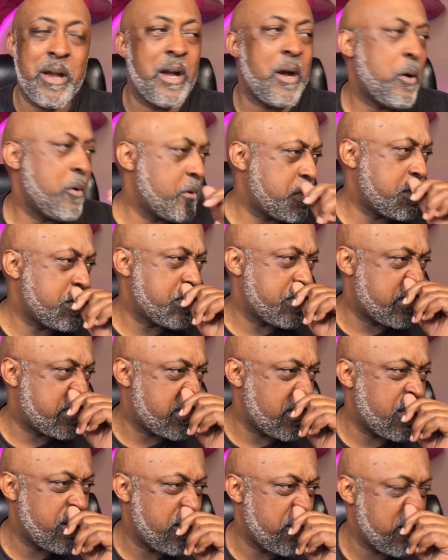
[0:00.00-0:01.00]
I don't know if she was a
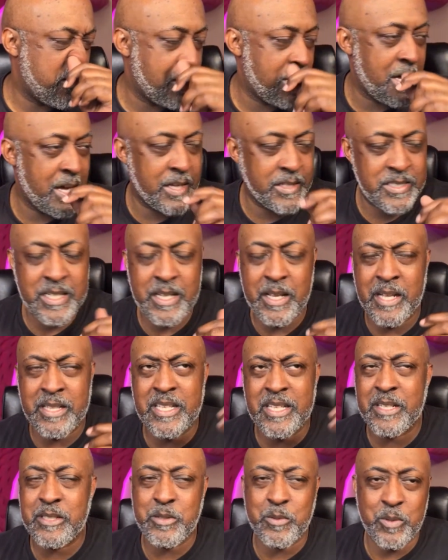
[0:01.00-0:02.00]
senator or not. I
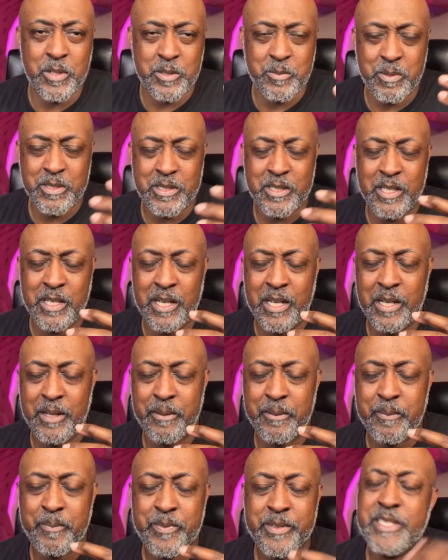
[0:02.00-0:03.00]
think she was, but
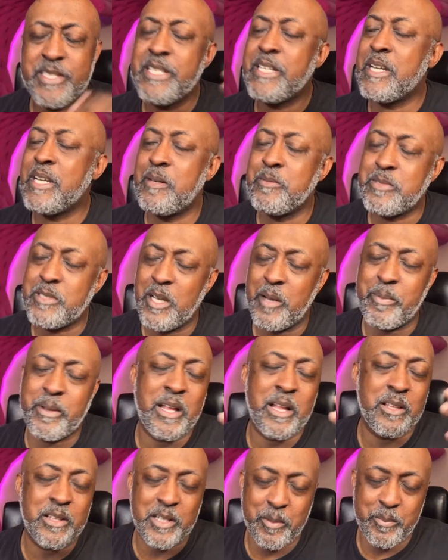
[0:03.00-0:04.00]
she comes up, and I'll
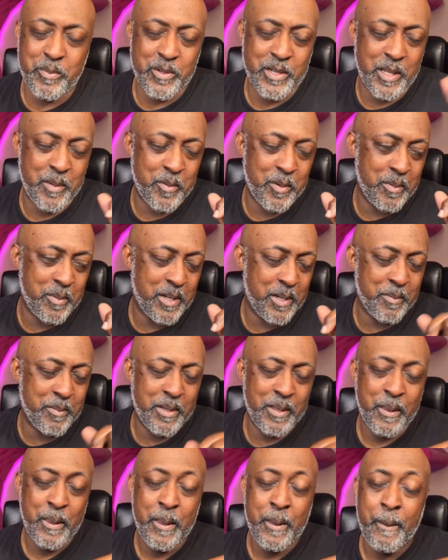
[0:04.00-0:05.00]
look up her name in a minute,
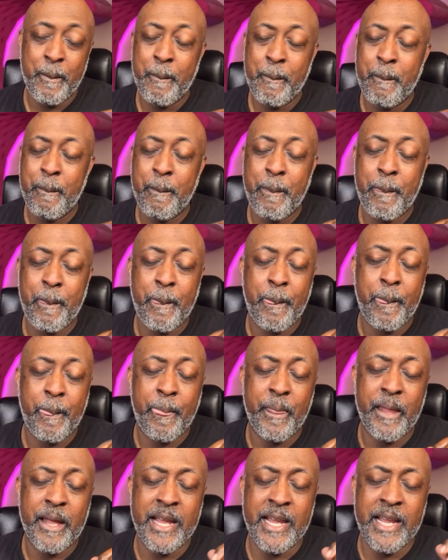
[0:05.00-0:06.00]

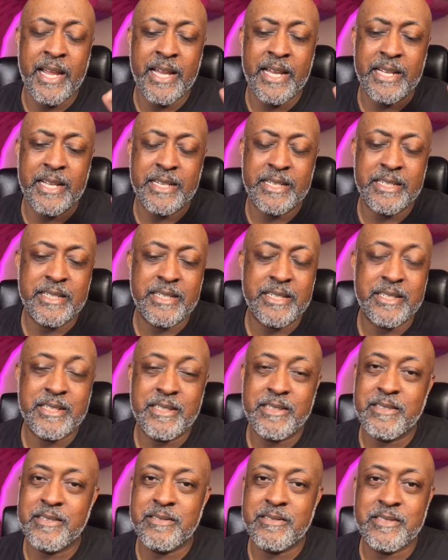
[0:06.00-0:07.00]
and
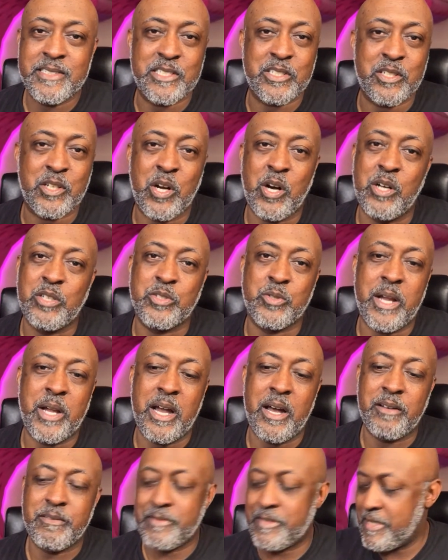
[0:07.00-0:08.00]
just calls her
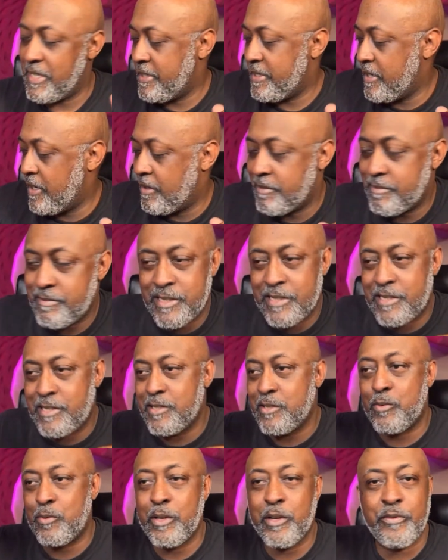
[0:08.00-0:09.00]
out and said, yo, this is
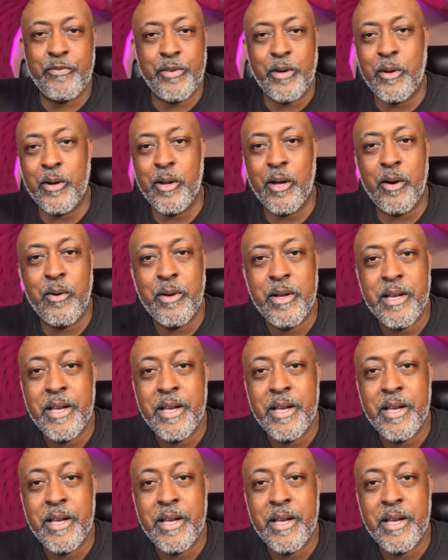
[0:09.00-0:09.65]
the real photo.